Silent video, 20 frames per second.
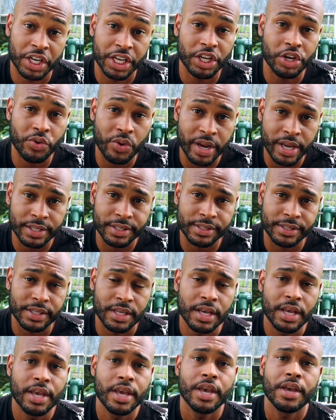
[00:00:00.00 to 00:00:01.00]
decrease,
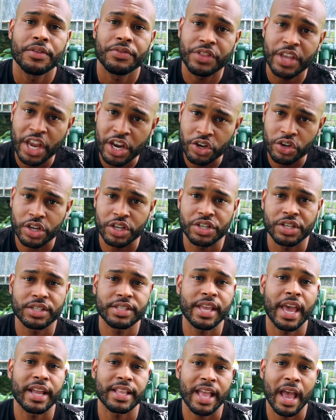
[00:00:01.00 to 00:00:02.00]
then you can
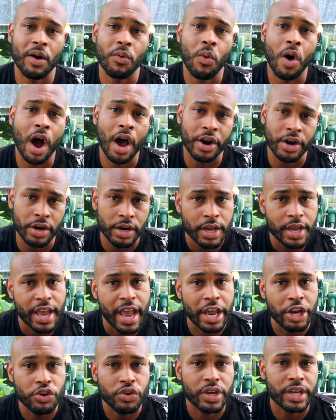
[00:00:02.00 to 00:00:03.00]
just take that water
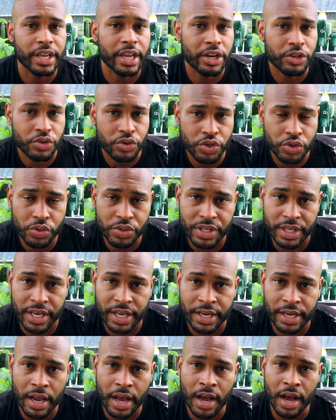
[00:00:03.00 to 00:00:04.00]
and you can introduce it
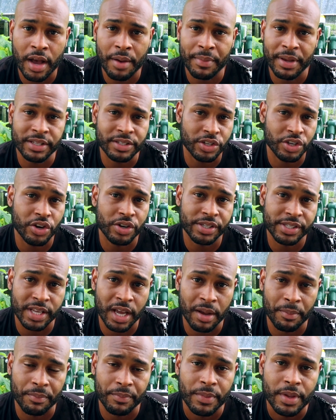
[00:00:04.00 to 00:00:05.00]
in, into your
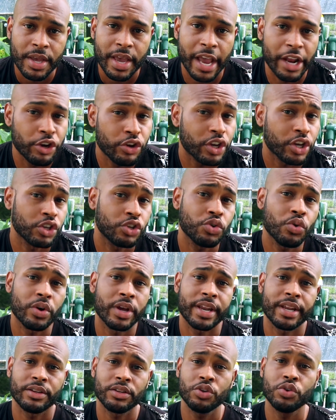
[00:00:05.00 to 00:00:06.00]
sump, and you can do
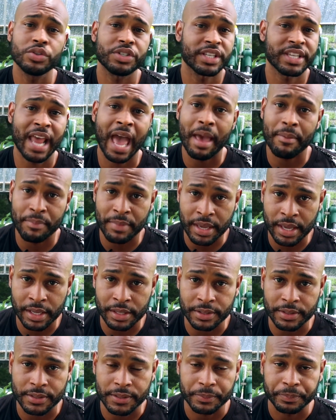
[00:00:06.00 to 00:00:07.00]
it using that
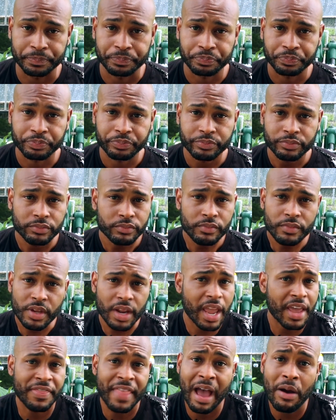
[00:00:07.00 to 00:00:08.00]
means,
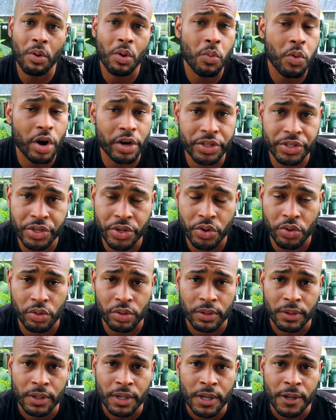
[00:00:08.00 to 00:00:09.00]
and that will work too.